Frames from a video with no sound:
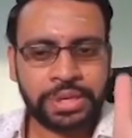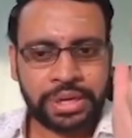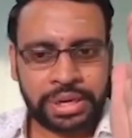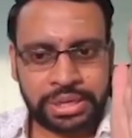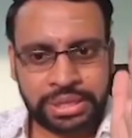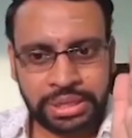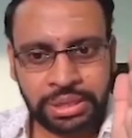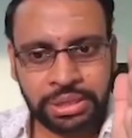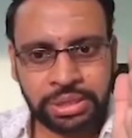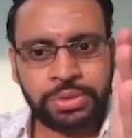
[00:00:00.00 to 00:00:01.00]
And
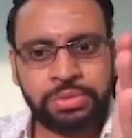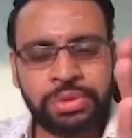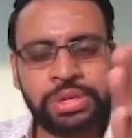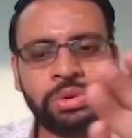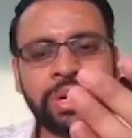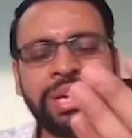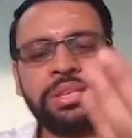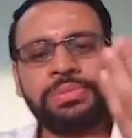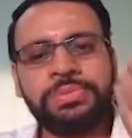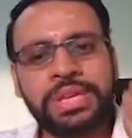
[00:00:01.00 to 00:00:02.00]
then when you
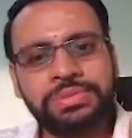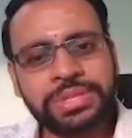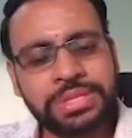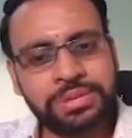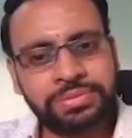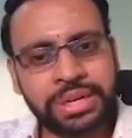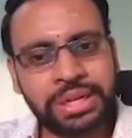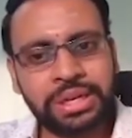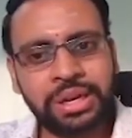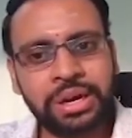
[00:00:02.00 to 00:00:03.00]
write the frequency for
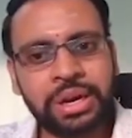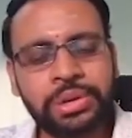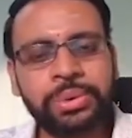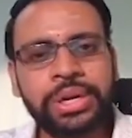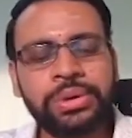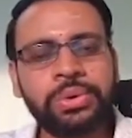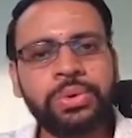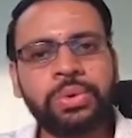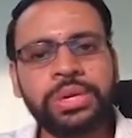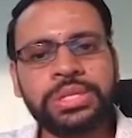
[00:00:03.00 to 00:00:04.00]
it, all you need to
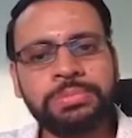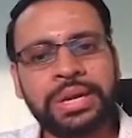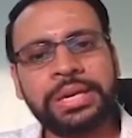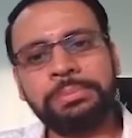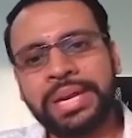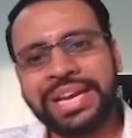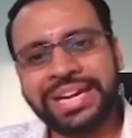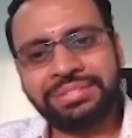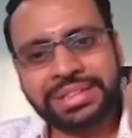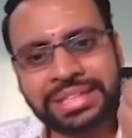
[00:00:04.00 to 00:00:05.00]
do is multiply
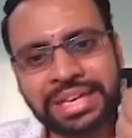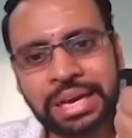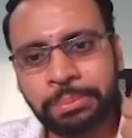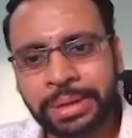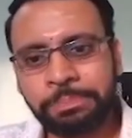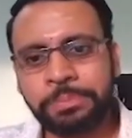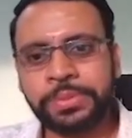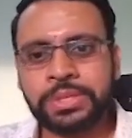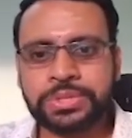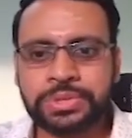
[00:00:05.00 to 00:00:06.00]
it with the gamma.
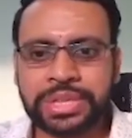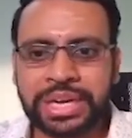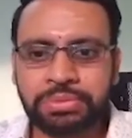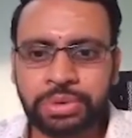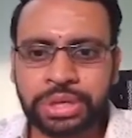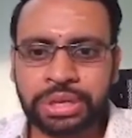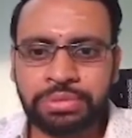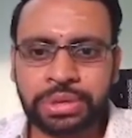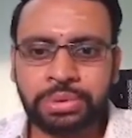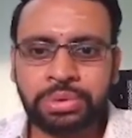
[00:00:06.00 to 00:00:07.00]
So that would give
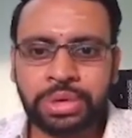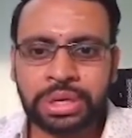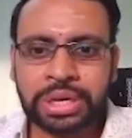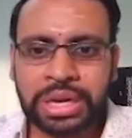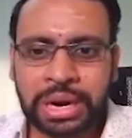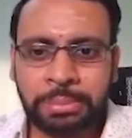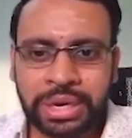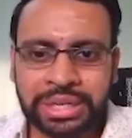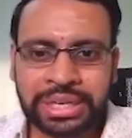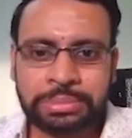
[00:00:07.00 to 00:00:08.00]
you
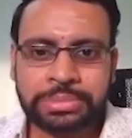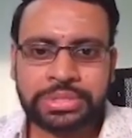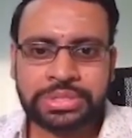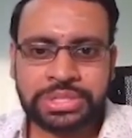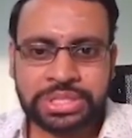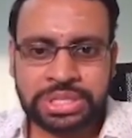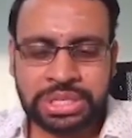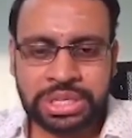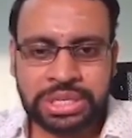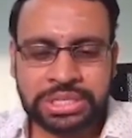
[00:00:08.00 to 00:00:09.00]
gamma times
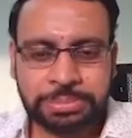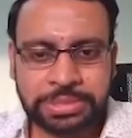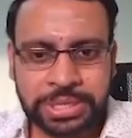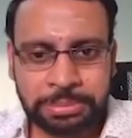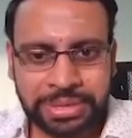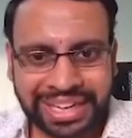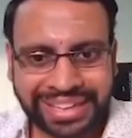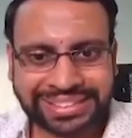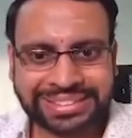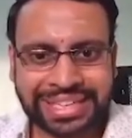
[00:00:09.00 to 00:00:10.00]
g subscript
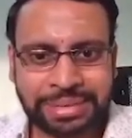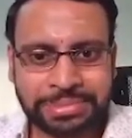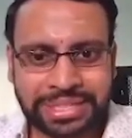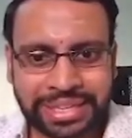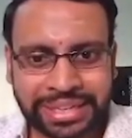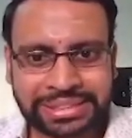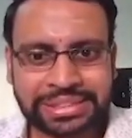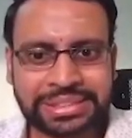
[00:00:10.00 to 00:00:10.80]
x times x.